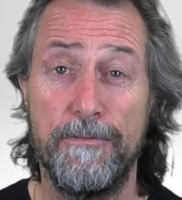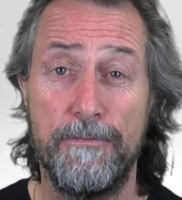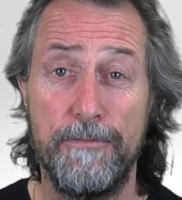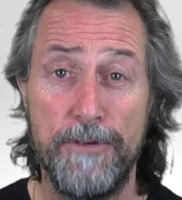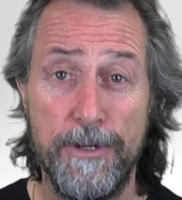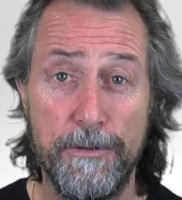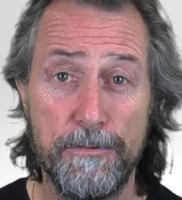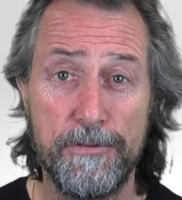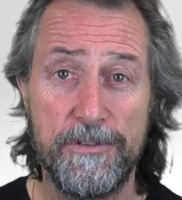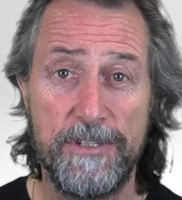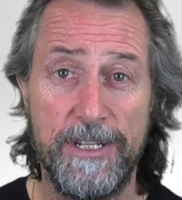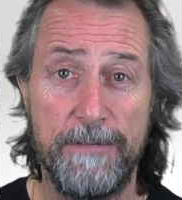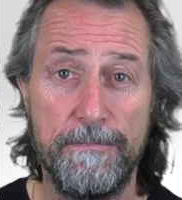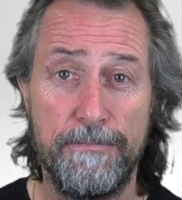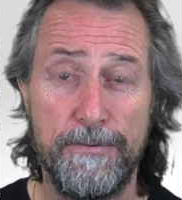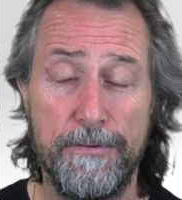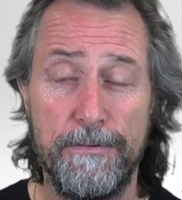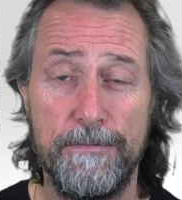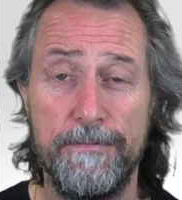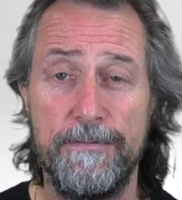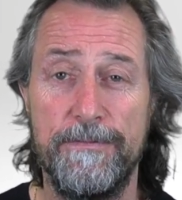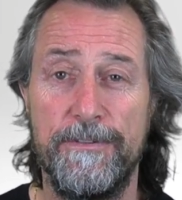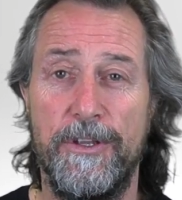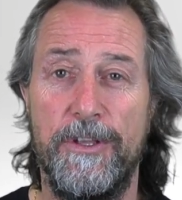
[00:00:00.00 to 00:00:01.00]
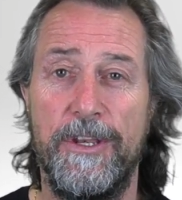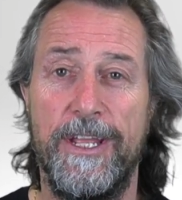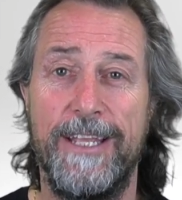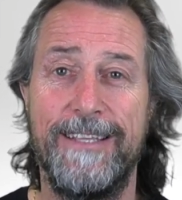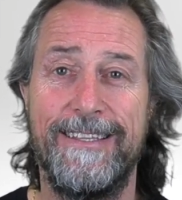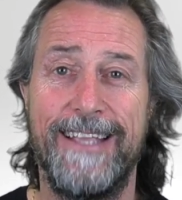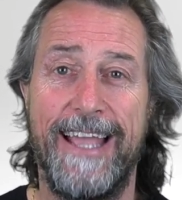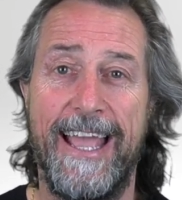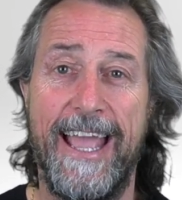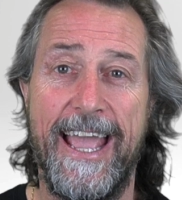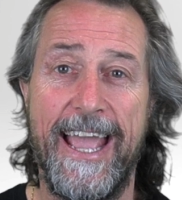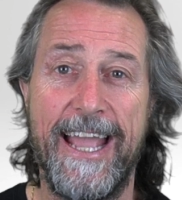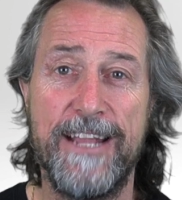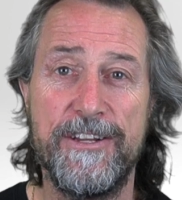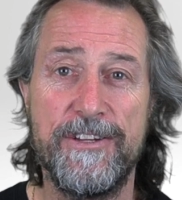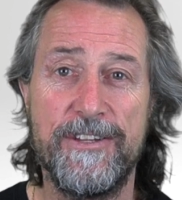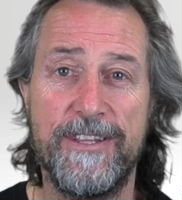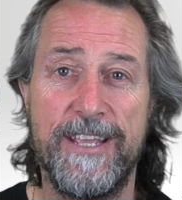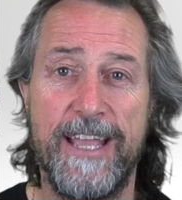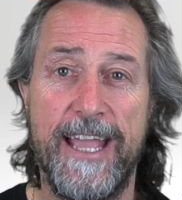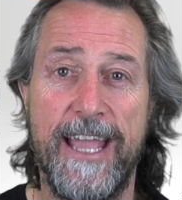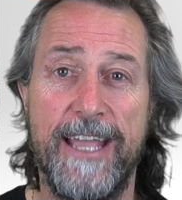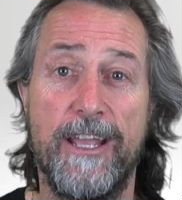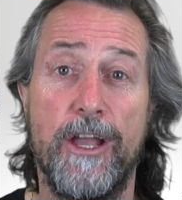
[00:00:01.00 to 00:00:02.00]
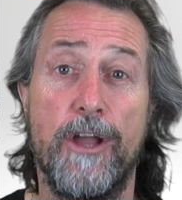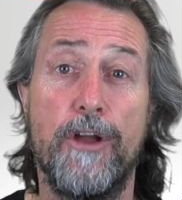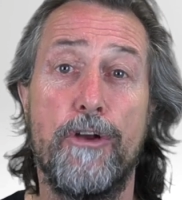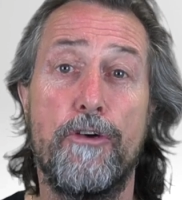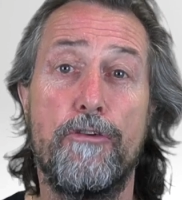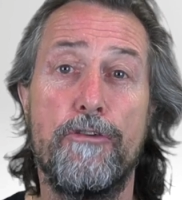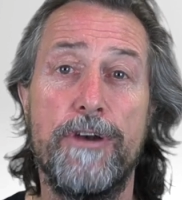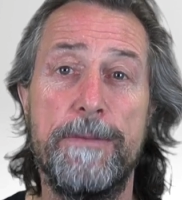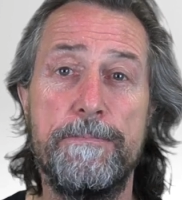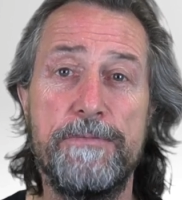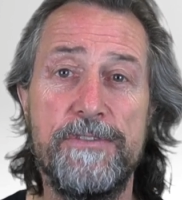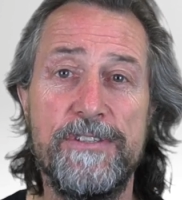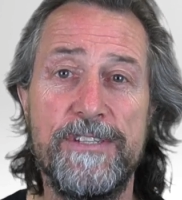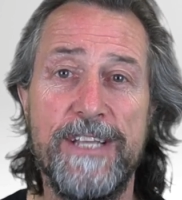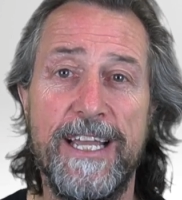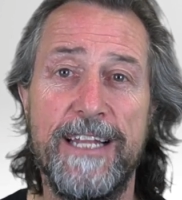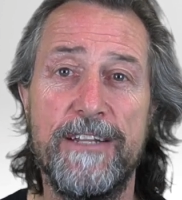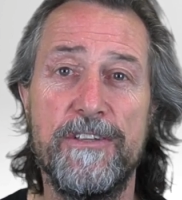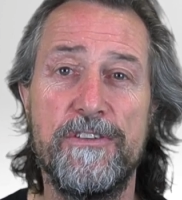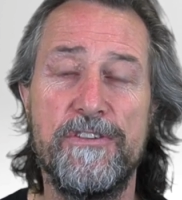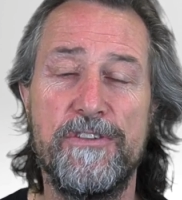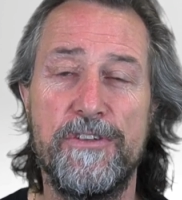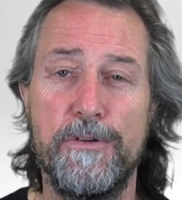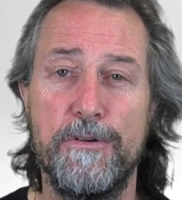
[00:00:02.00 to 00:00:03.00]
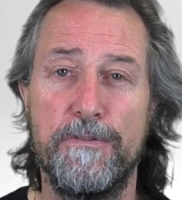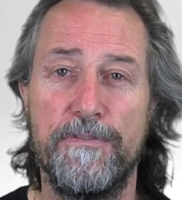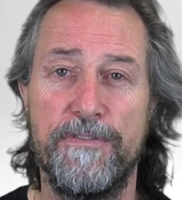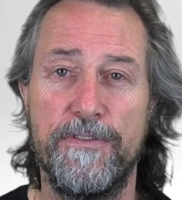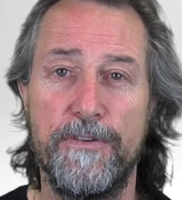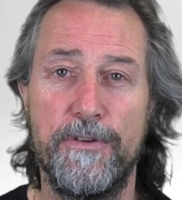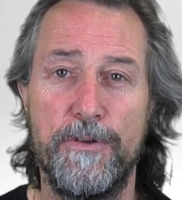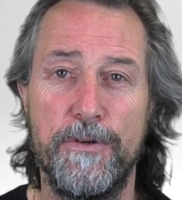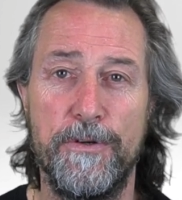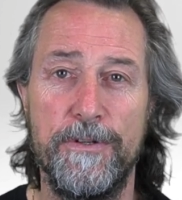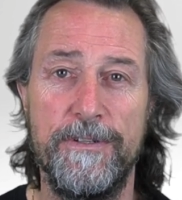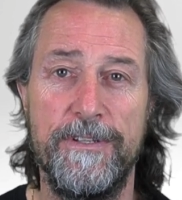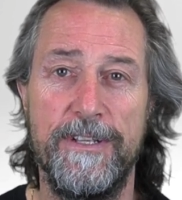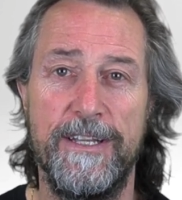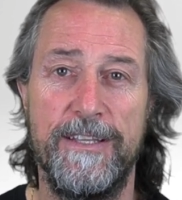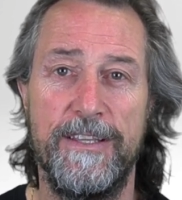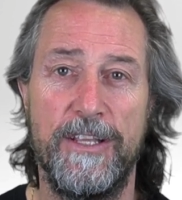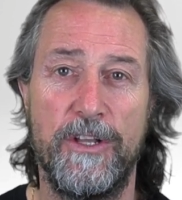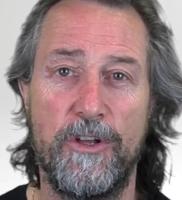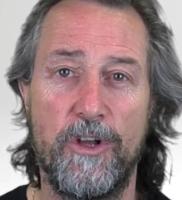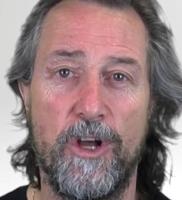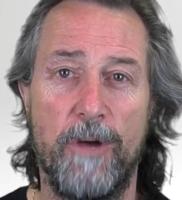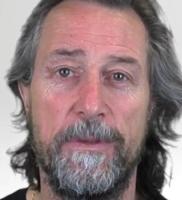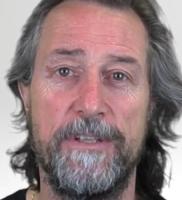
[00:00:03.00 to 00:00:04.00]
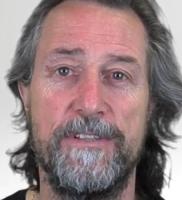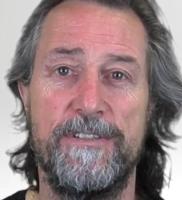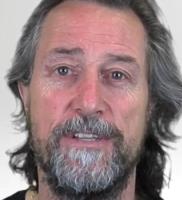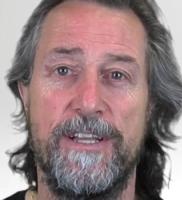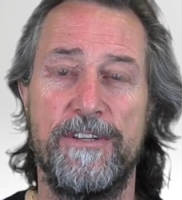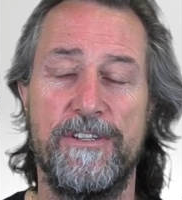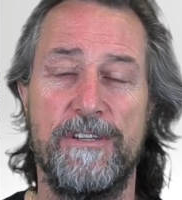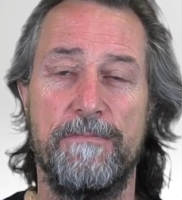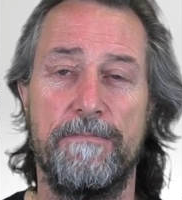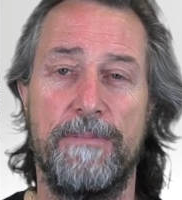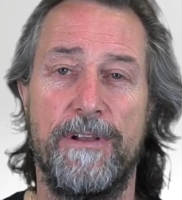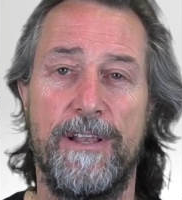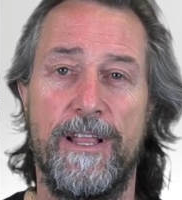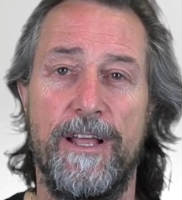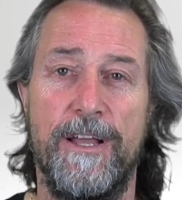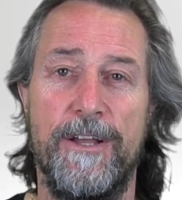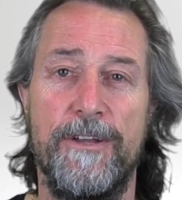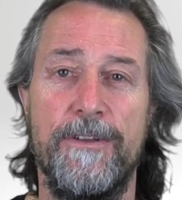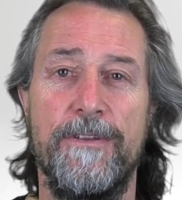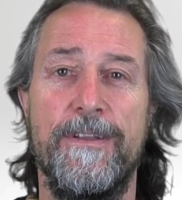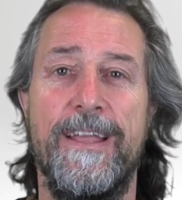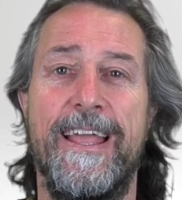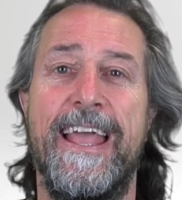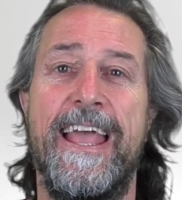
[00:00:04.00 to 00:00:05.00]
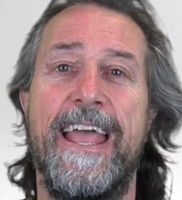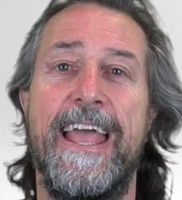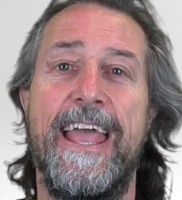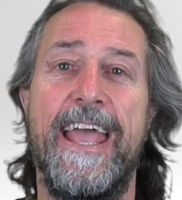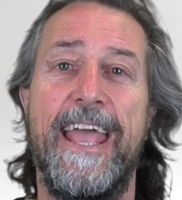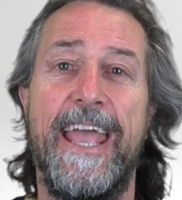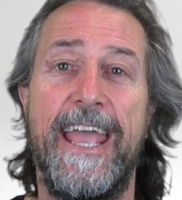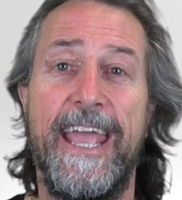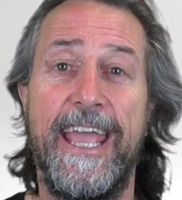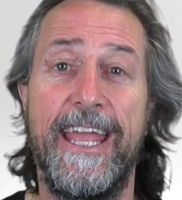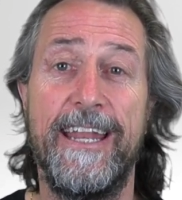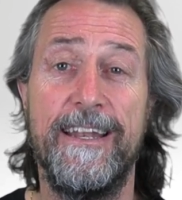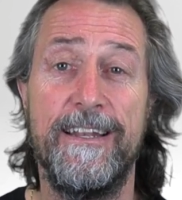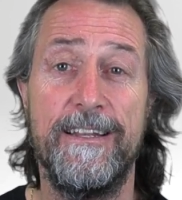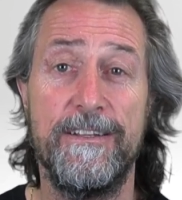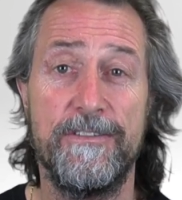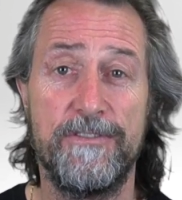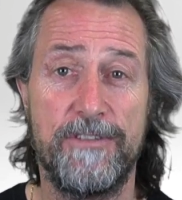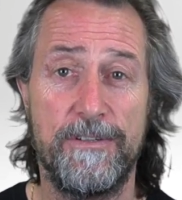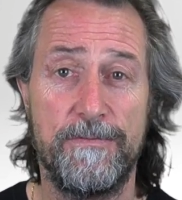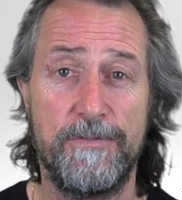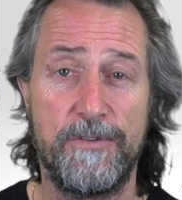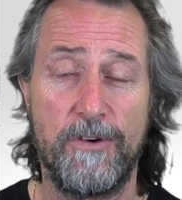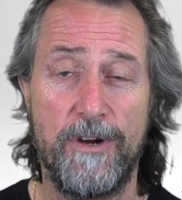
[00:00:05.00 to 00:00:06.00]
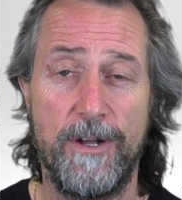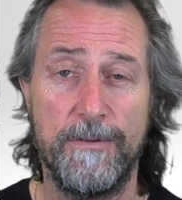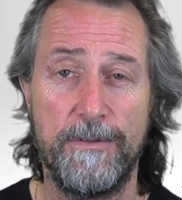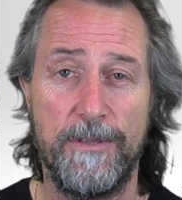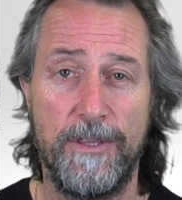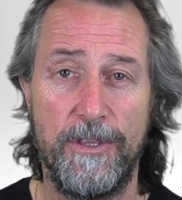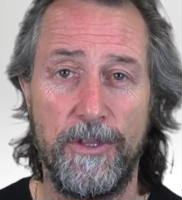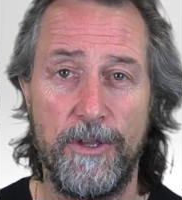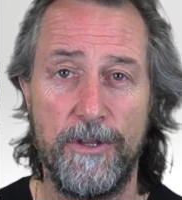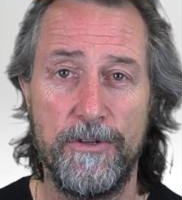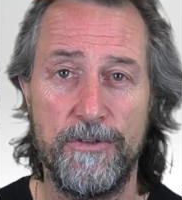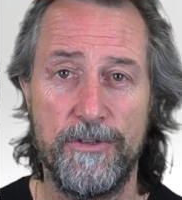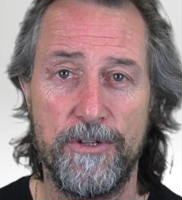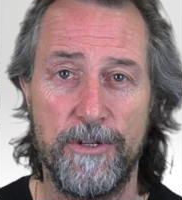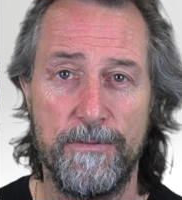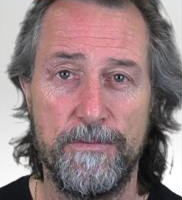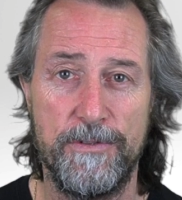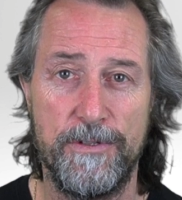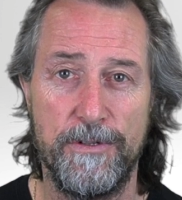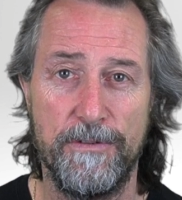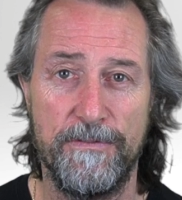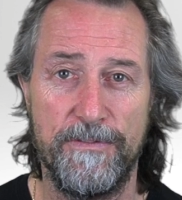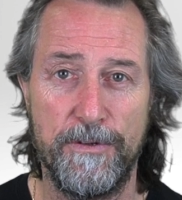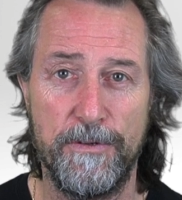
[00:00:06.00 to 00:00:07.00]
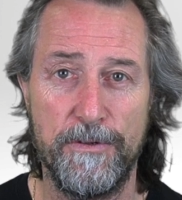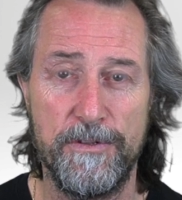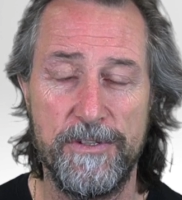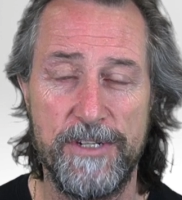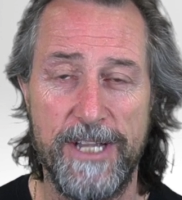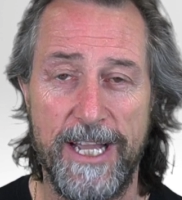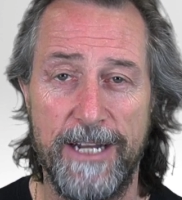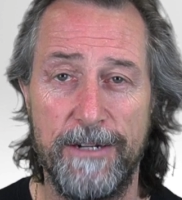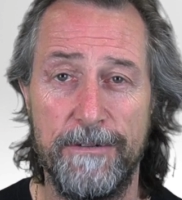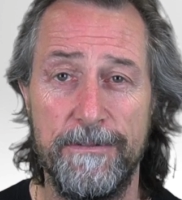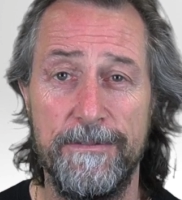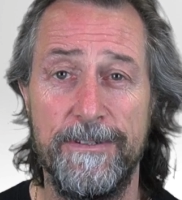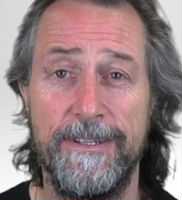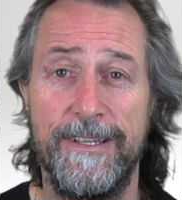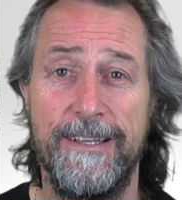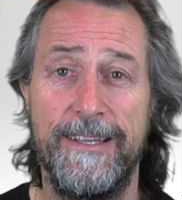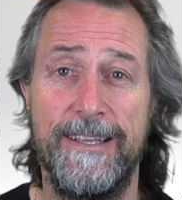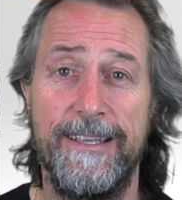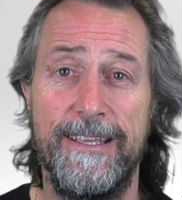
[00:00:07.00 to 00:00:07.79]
real simple, you need to hashtag GripSet Sealed for Good in the comment section below and subscribe to the YouTube Sealed for Good channel.